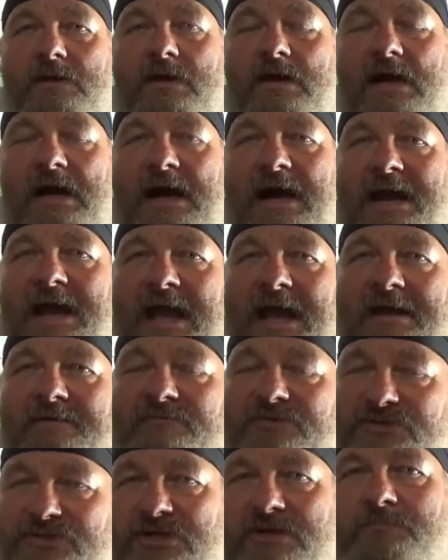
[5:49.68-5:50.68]
I have
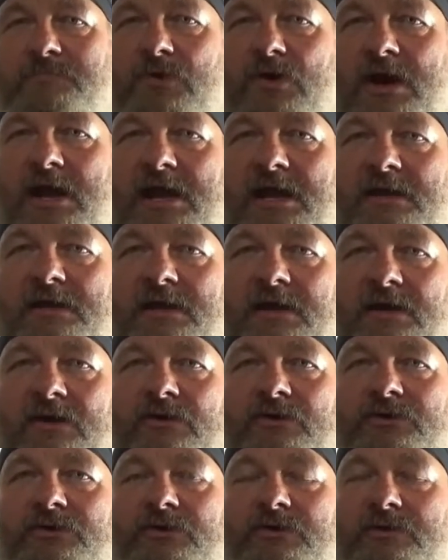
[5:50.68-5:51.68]
a cheaper
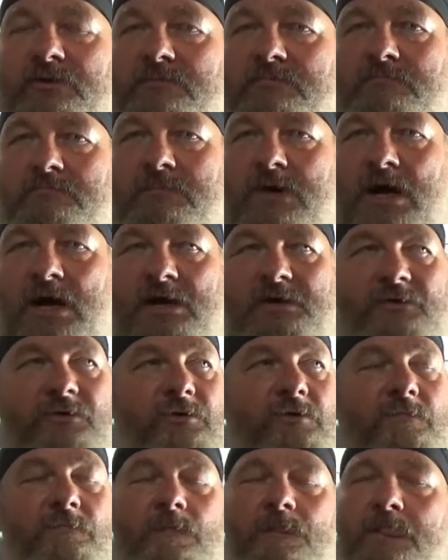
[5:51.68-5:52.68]
handheld
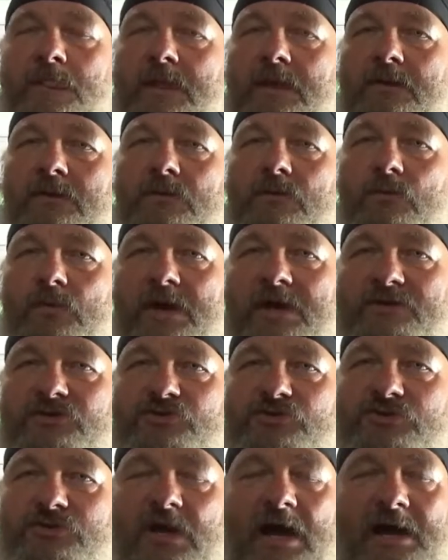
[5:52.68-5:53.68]
model,
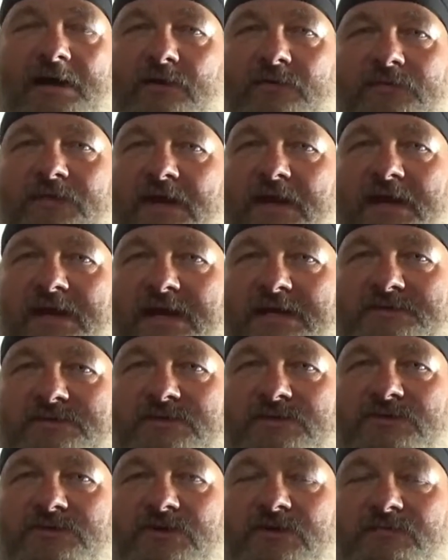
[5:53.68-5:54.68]
which I don't think it has
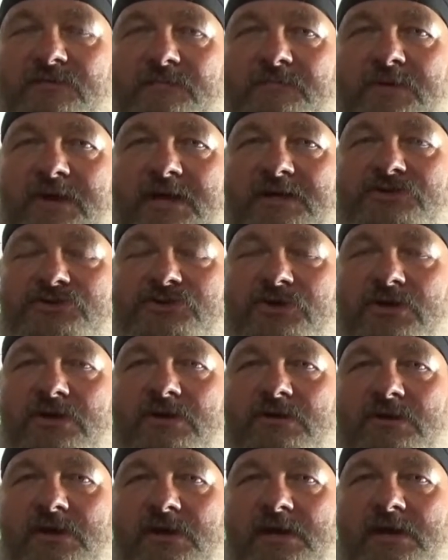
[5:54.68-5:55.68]
as good of a
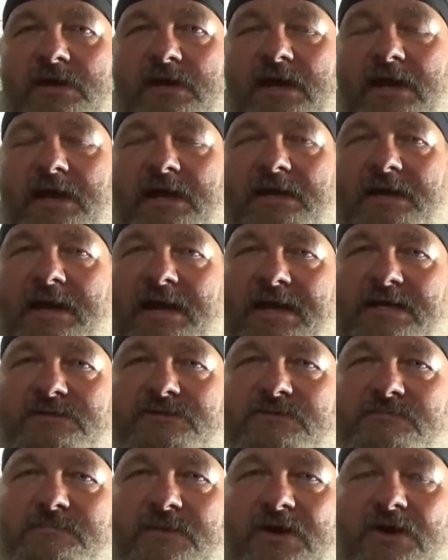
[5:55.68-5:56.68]
picture, and it has
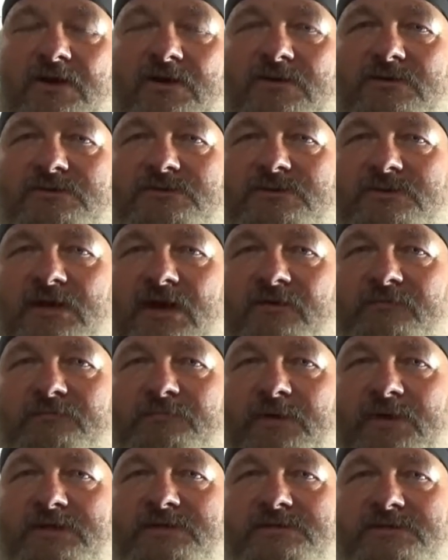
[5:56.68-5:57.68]
the mirror and stuff,
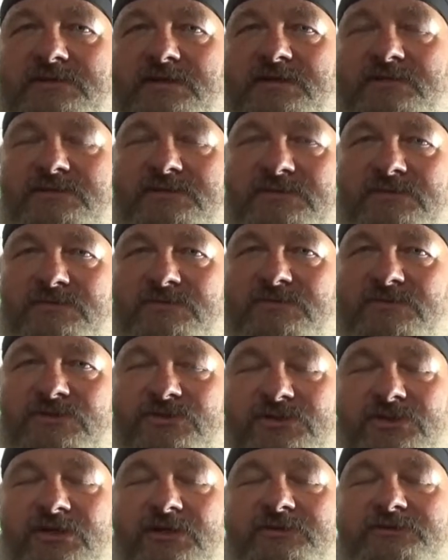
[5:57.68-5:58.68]
but it's
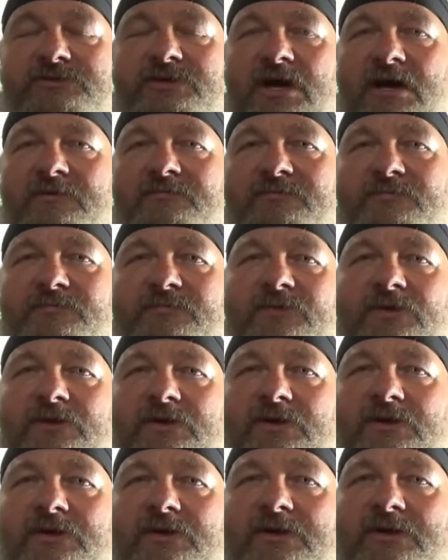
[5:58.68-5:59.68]
still tough.
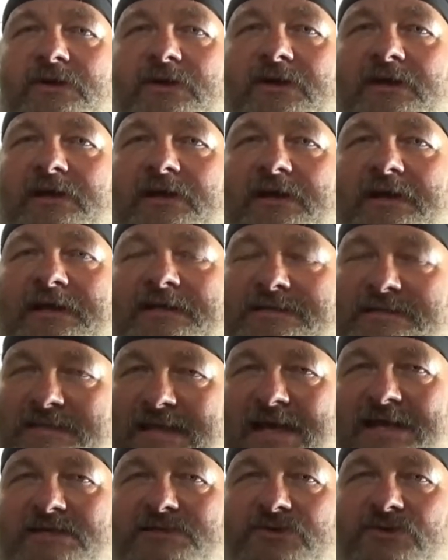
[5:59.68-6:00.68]
It's
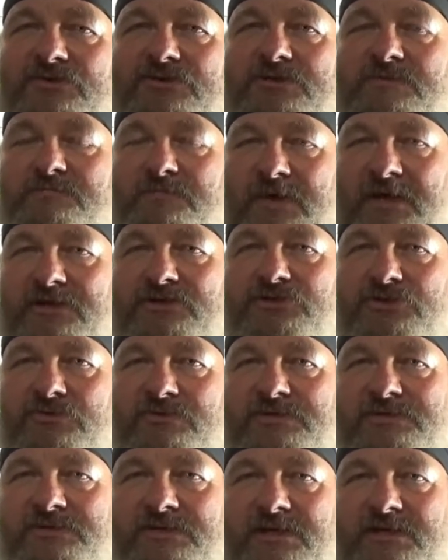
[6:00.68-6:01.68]
not as good as a picture
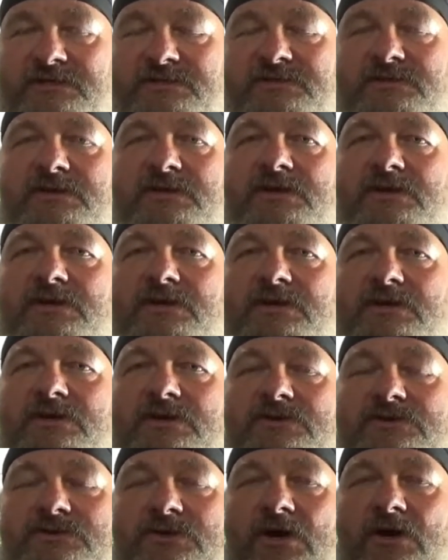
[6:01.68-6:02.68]
as this.
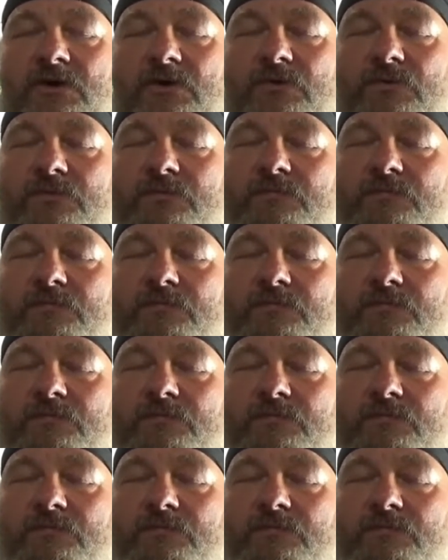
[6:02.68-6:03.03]
So